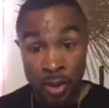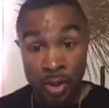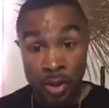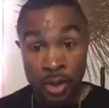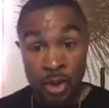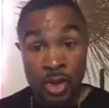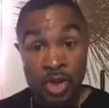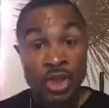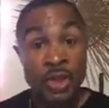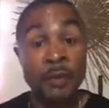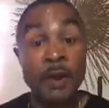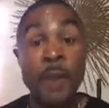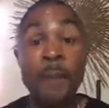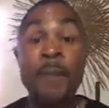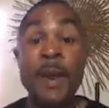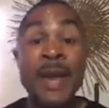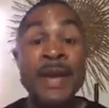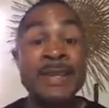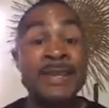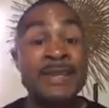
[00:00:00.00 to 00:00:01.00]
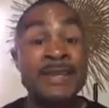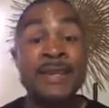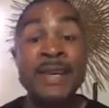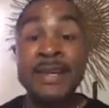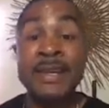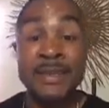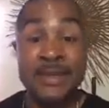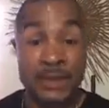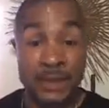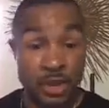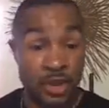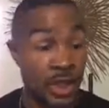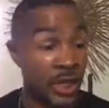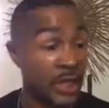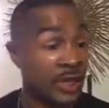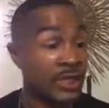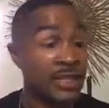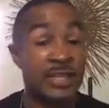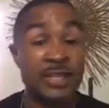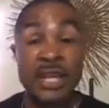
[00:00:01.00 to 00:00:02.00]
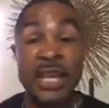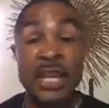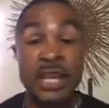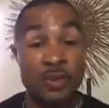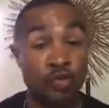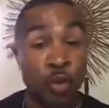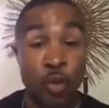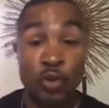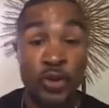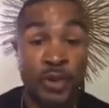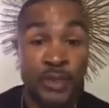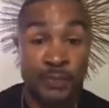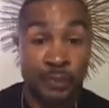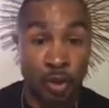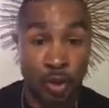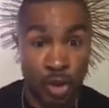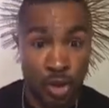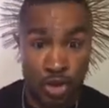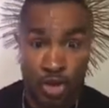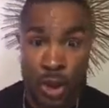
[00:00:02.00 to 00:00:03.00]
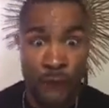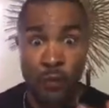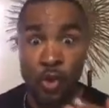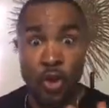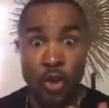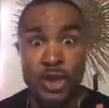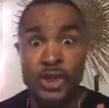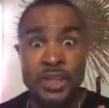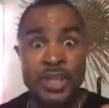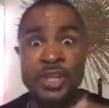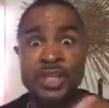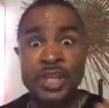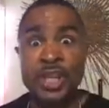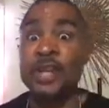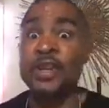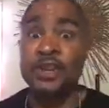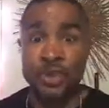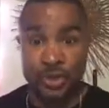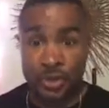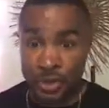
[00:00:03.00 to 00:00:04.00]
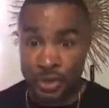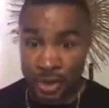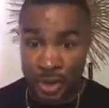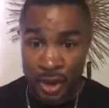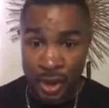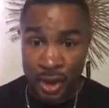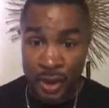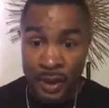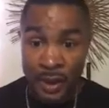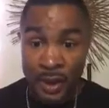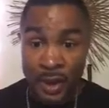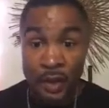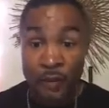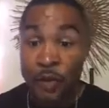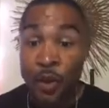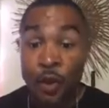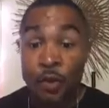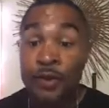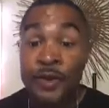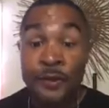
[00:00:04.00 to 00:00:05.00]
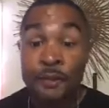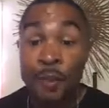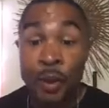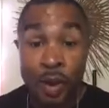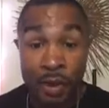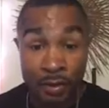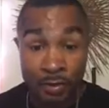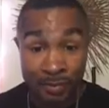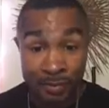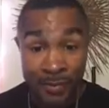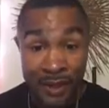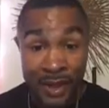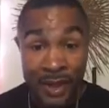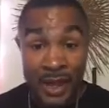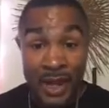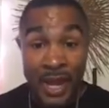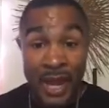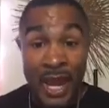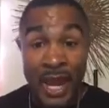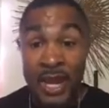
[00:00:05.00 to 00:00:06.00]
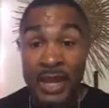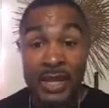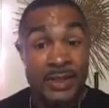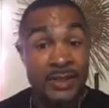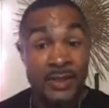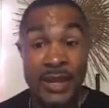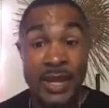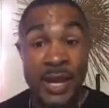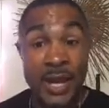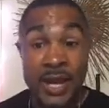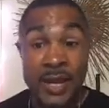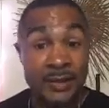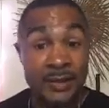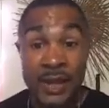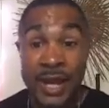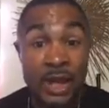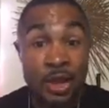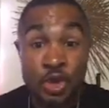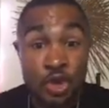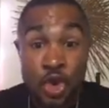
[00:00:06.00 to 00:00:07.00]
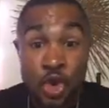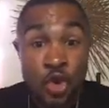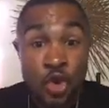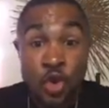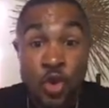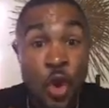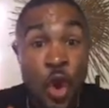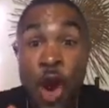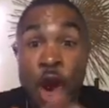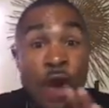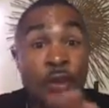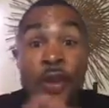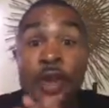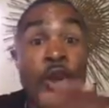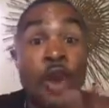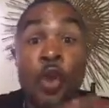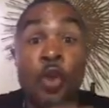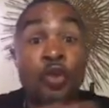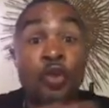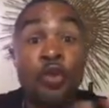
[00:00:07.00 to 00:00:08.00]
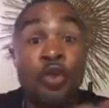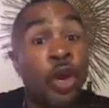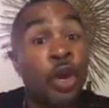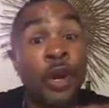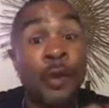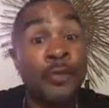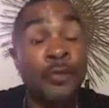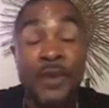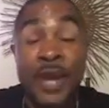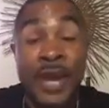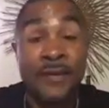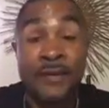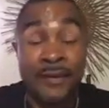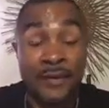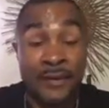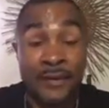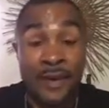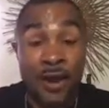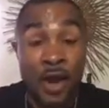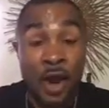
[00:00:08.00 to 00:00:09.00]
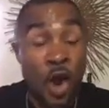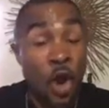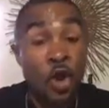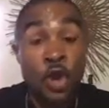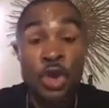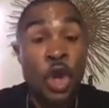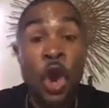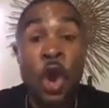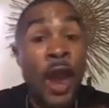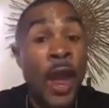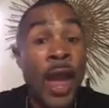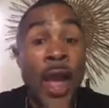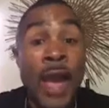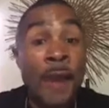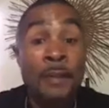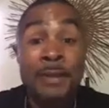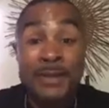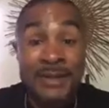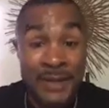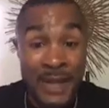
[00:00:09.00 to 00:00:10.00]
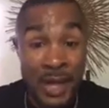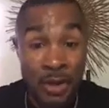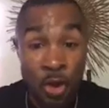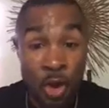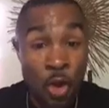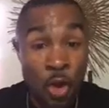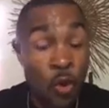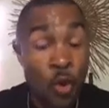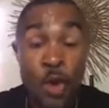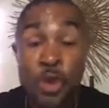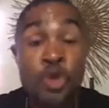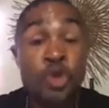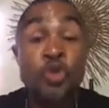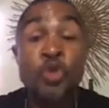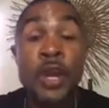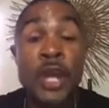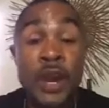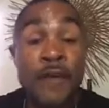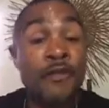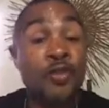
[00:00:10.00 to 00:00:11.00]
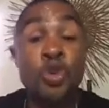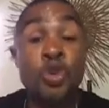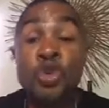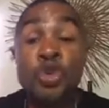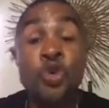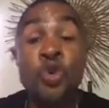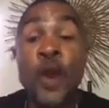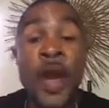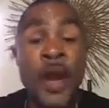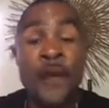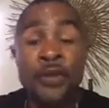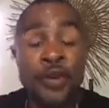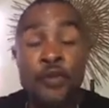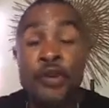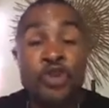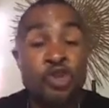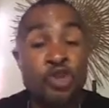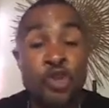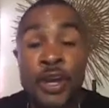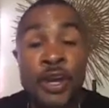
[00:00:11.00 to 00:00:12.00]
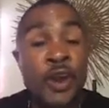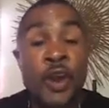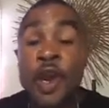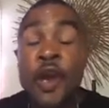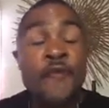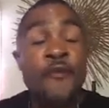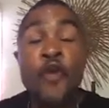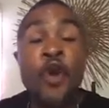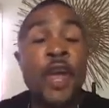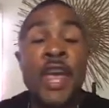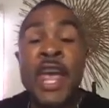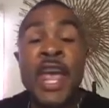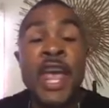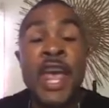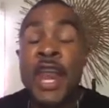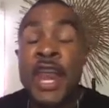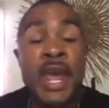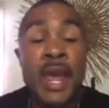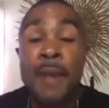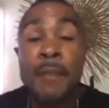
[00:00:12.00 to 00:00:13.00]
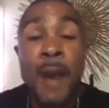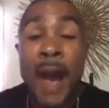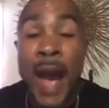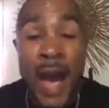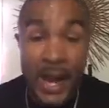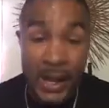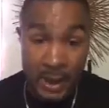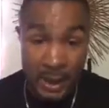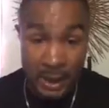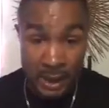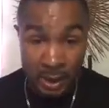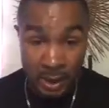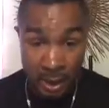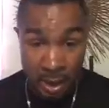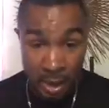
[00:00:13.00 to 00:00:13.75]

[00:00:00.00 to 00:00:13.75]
Some of the best senators in the state wrote this book, because you have lawyers and senators wrote this book. And it says that you, under no circumstances, on your habitat where you live, do you have to retreat for anybody.